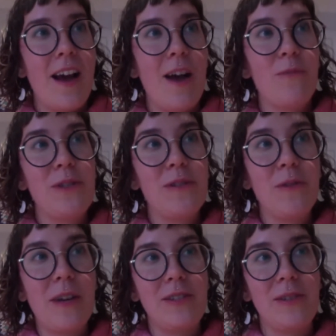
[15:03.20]
We do
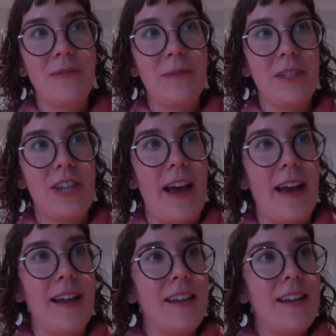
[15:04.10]
have a question from the
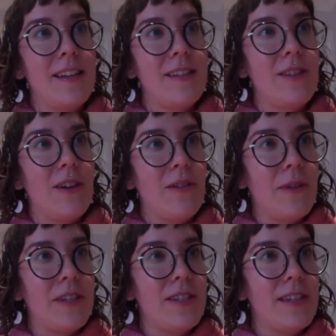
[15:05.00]
chat. So
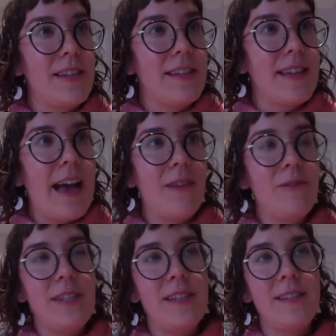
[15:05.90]
the question is,
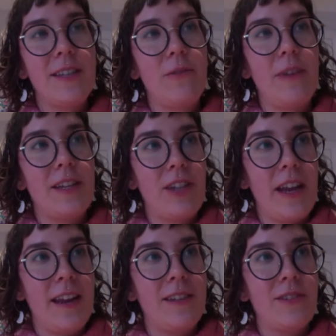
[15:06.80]
how does QA
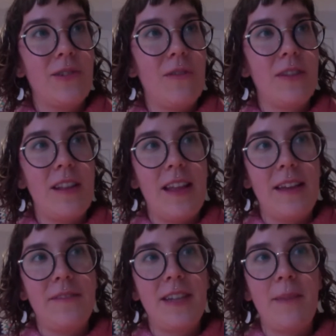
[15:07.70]
change over the
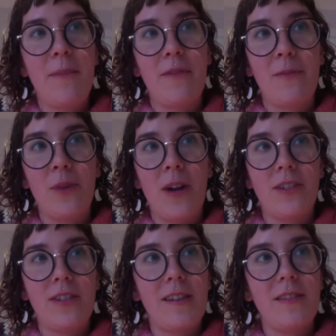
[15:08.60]
lifetime of a
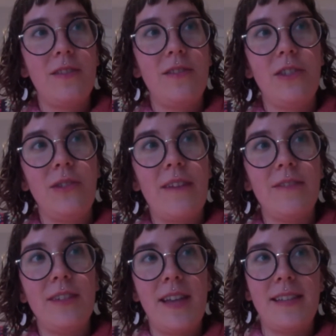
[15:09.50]
project? Do you
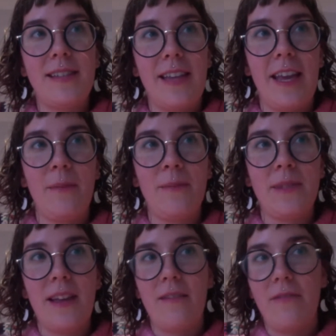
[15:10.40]
ever test
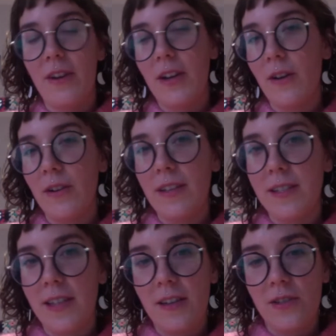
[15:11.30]
games at a very early
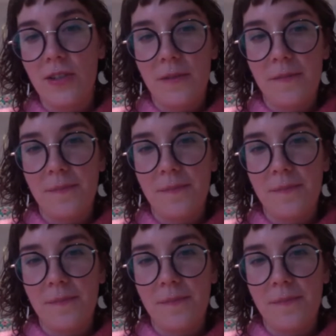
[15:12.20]
stage?